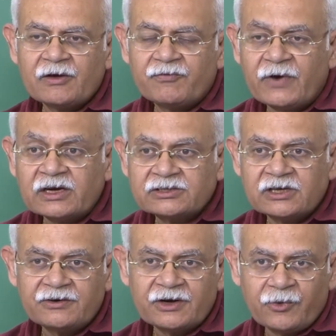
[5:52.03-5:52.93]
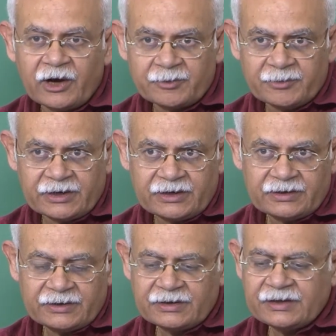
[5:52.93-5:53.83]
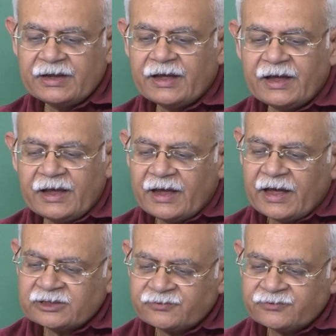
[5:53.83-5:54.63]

functional requirement. As